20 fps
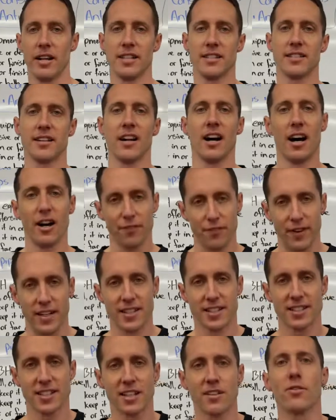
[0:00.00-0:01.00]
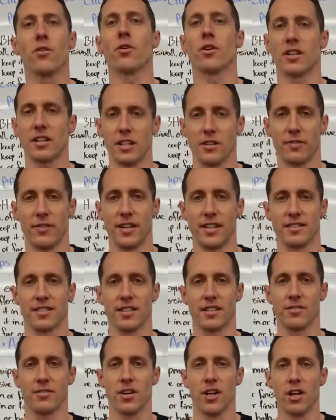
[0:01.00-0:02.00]
Is it offensive or defensive?
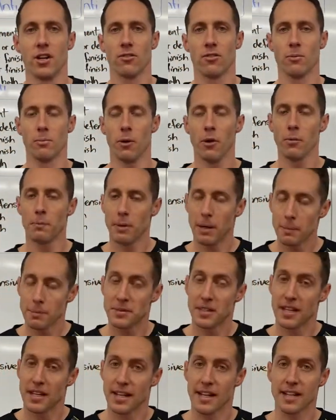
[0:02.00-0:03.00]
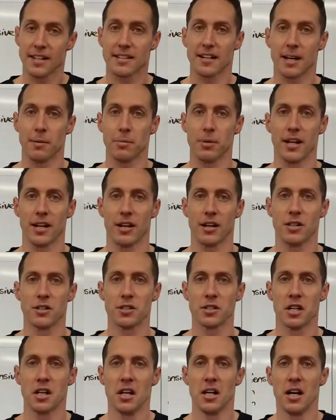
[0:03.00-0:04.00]
For both pips and anti players,
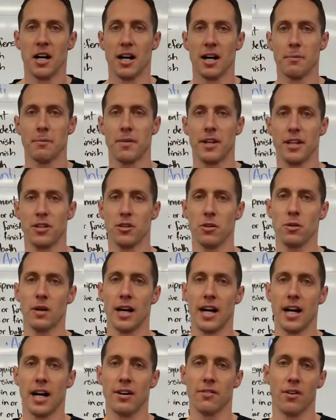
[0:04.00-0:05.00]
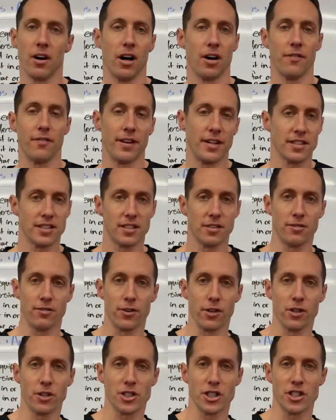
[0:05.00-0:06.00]
they do have offensive
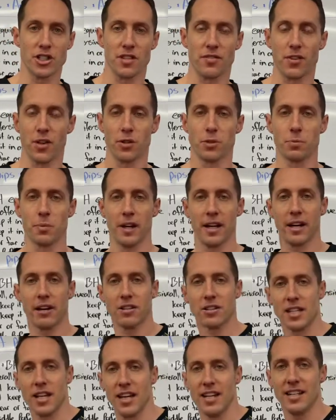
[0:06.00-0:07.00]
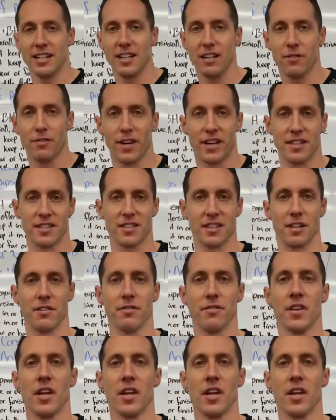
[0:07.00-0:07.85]
versions of those players and defensive.